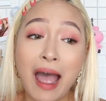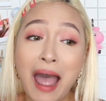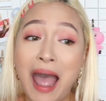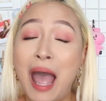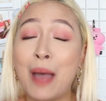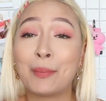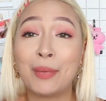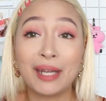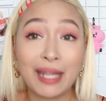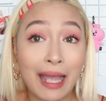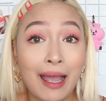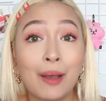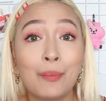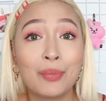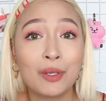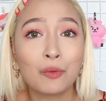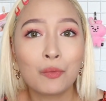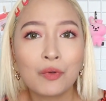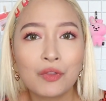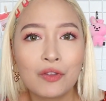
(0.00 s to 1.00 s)
Am I
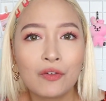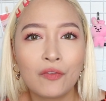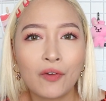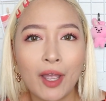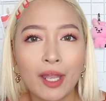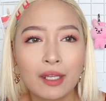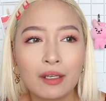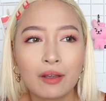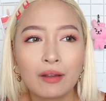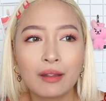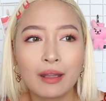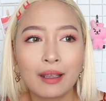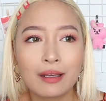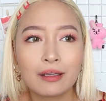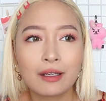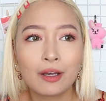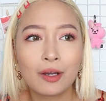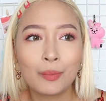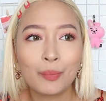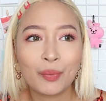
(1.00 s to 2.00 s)
happy with the final
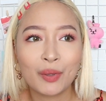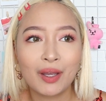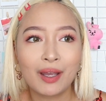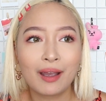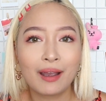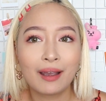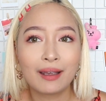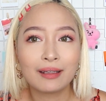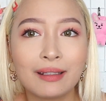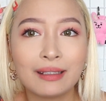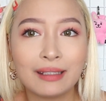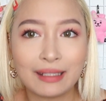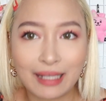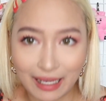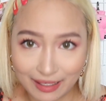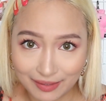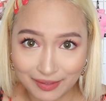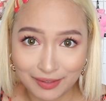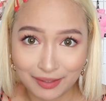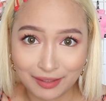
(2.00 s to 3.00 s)
lineup?
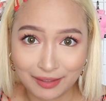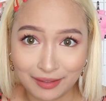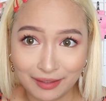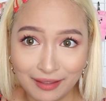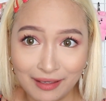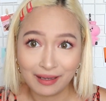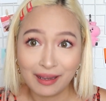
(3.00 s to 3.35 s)
Yes.